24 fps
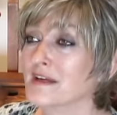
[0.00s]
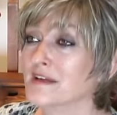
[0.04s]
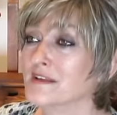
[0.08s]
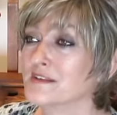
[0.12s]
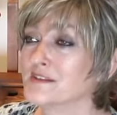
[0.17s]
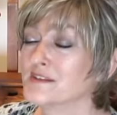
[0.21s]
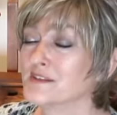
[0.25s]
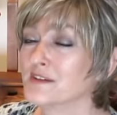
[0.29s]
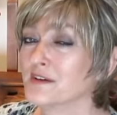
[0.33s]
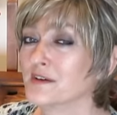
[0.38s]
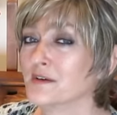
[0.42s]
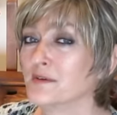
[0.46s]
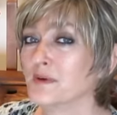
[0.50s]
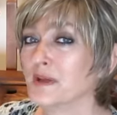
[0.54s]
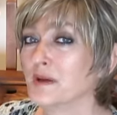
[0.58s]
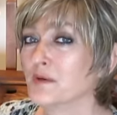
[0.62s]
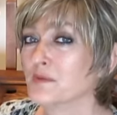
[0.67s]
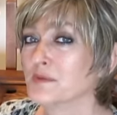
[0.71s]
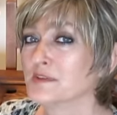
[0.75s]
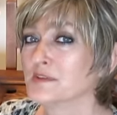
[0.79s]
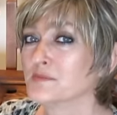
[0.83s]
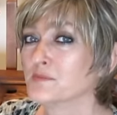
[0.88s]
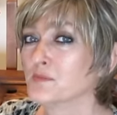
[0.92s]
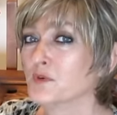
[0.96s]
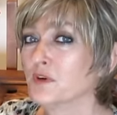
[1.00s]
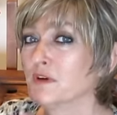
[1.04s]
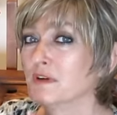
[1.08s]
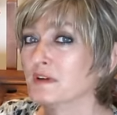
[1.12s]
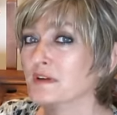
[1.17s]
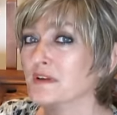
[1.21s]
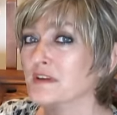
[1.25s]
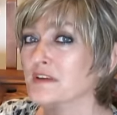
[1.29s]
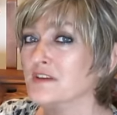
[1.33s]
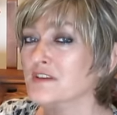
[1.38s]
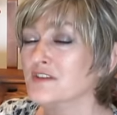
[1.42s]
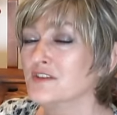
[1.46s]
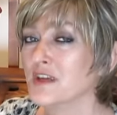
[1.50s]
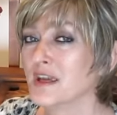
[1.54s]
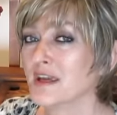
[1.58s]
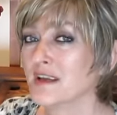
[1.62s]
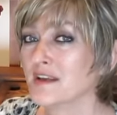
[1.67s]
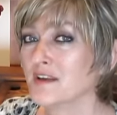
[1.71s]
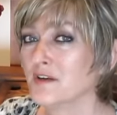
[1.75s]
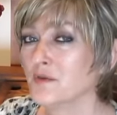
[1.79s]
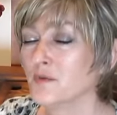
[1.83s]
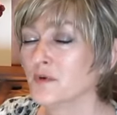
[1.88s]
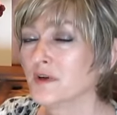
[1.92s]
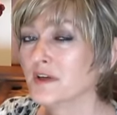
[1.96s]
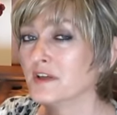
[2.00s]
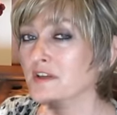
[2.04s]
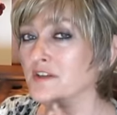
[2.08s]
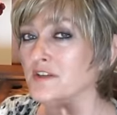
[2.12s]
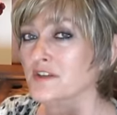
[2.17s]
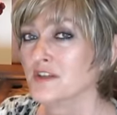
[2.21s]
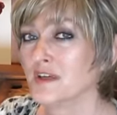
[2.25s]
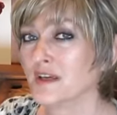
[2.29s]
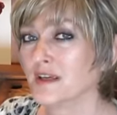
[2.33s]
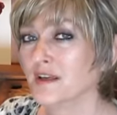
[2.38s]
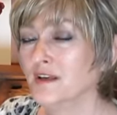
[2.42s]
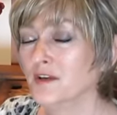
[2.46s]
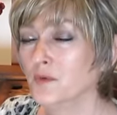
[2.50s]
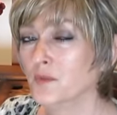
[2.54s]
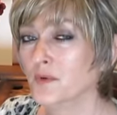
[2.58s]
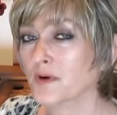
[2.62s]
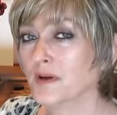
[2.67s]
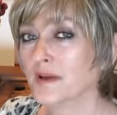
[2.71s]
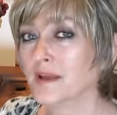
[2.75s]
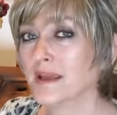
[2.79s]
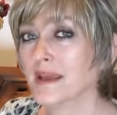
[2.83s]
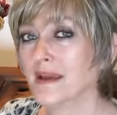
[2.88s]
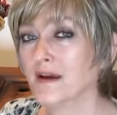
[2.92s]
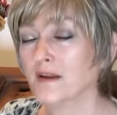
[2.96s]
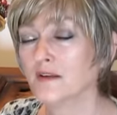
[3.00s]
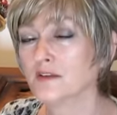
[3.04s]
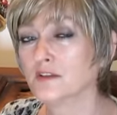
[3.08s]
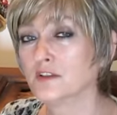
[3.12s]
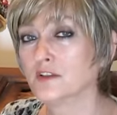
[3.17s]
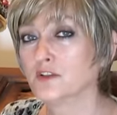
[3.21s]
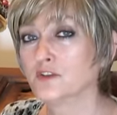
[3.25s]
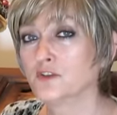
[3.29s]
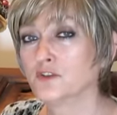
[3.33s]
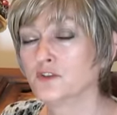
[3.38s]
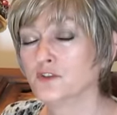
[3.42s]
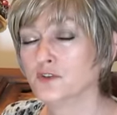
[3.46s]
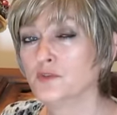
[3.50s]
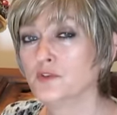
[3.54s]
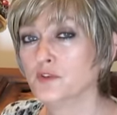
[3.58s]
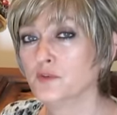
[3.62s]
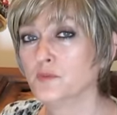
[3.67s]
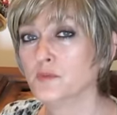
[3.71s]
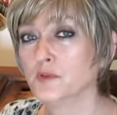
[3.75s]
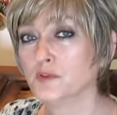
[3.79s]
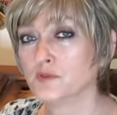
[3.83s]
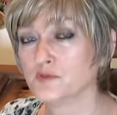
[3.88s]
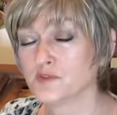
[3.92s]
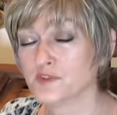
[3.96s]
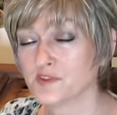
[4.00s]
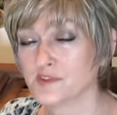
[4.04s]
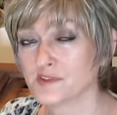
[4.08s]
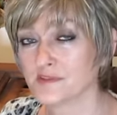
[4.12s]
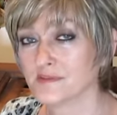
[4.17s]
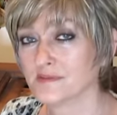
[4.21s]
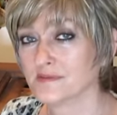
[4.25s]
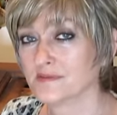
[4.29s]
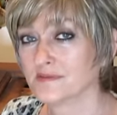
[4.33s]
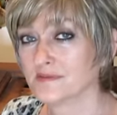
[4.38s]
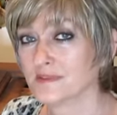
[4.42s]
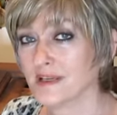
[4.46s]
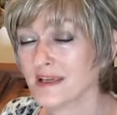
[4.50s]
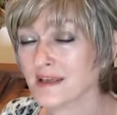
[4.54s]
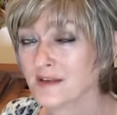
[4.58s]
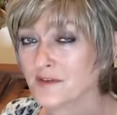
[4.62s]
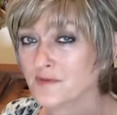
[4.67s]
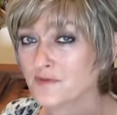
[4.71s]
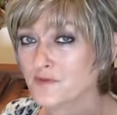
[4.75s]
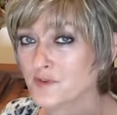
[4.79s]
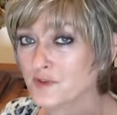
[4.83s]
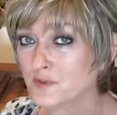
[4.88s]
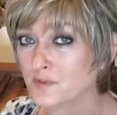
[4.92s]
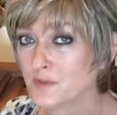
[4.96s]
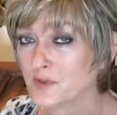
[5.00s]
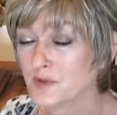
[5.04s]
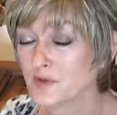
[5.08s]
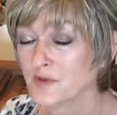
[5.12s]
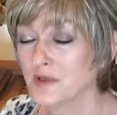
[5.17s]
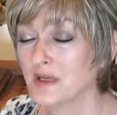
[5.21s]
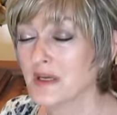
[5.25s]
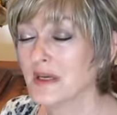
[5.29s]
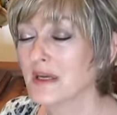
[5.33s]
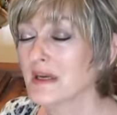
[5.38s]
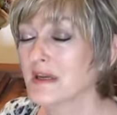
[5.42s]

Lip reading: So it was more in January. January held two new moons and a full moon.